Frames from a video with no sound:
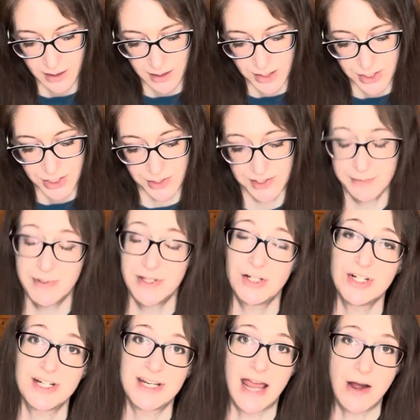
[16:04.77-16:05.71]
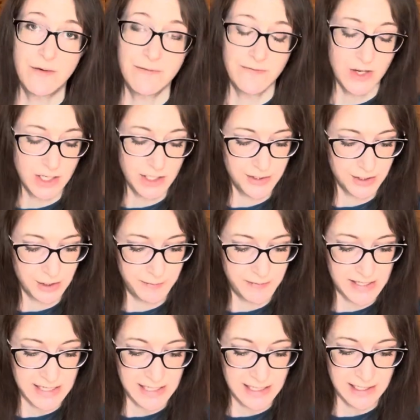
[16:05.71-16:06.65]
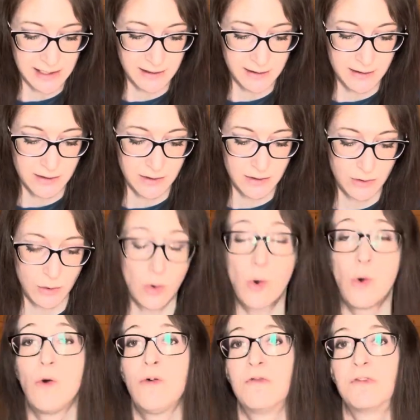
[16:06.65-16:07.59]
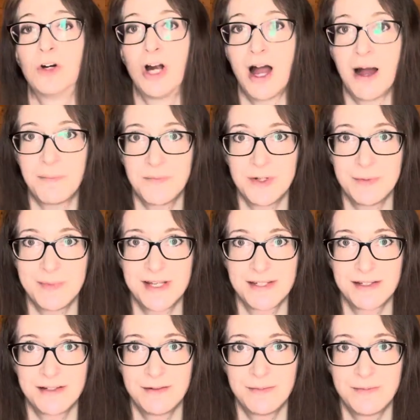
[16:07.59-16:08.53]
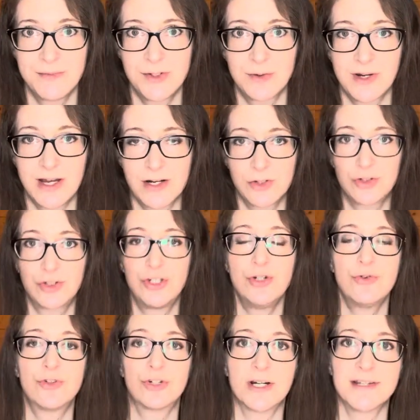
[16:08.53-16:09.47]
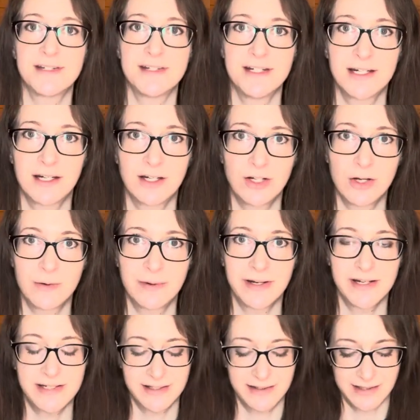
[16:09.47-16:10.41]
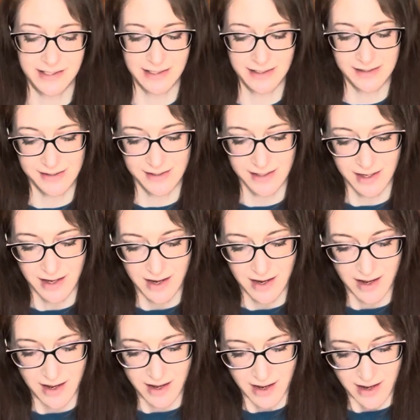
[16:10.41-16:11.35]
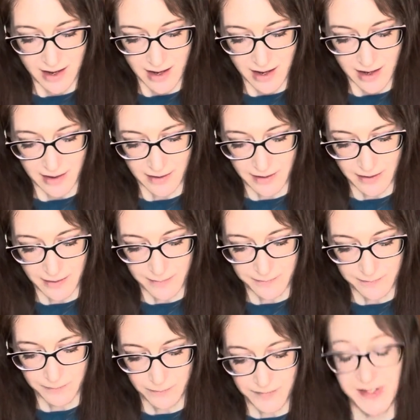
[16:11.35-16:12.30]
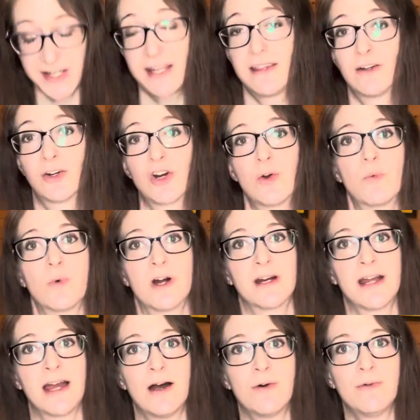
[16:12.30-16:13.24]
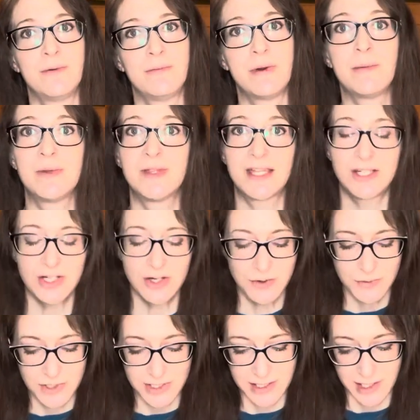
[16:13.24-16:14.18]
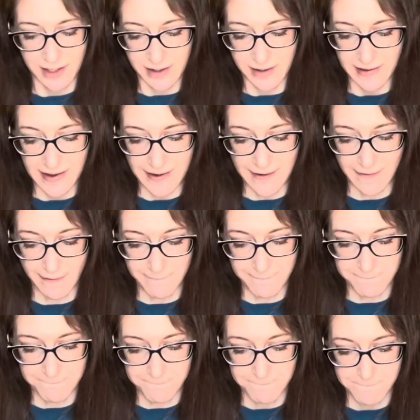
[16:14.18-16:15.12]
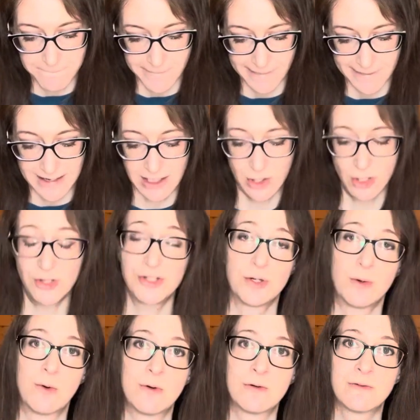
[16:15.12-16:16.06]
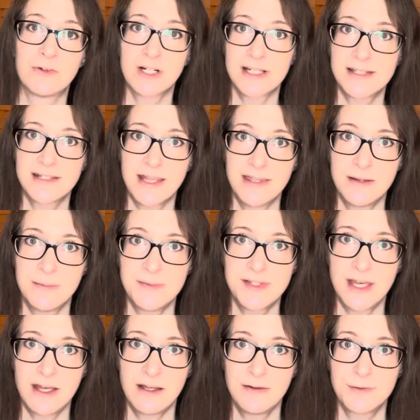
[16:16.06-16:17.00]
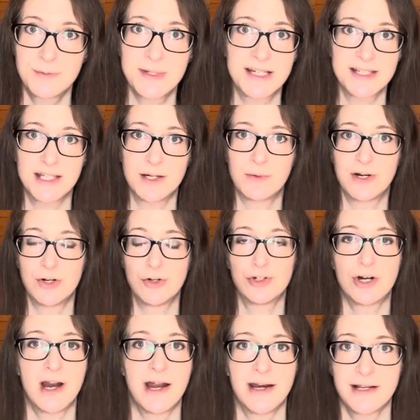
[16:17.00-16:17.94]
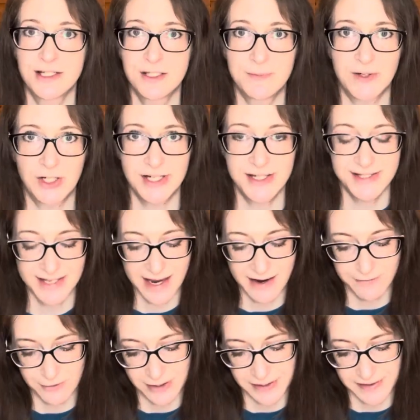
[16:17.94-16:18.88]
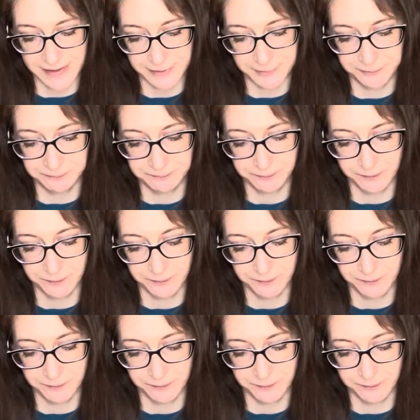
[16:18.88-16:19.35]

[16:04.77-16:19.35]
So some of their downfalls could be over-optimism. So kind of too trusting in going into things, thinking they're going to work out when maybe they don't. They can also overextend themselves because they want to try and experience everything.